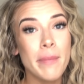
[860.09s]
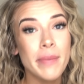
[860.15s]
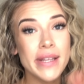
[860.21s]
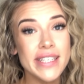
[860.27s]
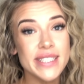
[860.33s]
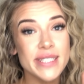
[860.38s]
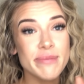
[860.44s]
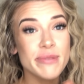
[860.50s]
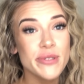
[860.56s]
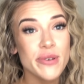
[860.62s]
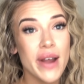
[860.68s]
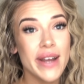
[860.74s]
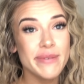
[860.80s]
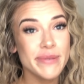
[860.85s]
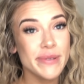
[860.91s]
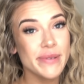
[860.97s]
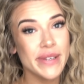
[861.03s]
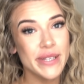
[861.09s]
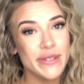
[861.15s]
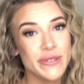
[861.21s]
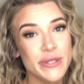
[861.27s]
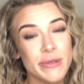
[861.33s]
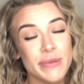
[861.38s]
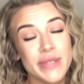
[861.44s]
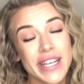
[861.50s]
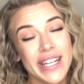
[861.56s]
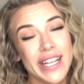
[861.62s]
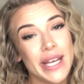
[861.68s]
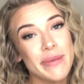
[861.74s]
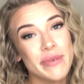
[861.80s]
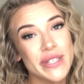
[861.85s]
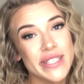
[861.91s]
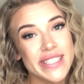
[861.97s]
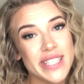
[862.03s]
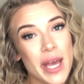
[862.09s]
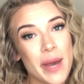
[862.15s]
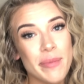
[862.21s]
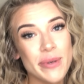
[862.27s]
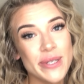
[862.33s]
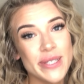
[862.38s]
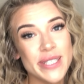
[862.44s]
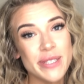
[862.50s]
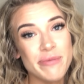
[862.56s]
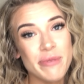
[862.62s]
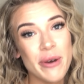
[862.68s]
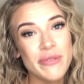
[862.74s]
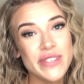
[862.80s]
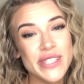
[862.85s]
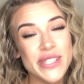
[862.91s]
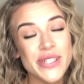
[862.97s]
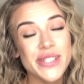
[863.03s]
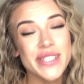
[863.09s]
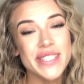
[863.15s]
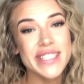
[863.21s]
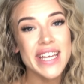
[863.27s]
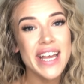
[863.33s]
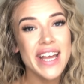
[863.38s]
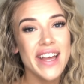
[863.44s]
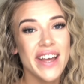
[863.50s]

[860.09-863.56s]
Please subscribe to my YouTube channel. I'm going to start posting more videos,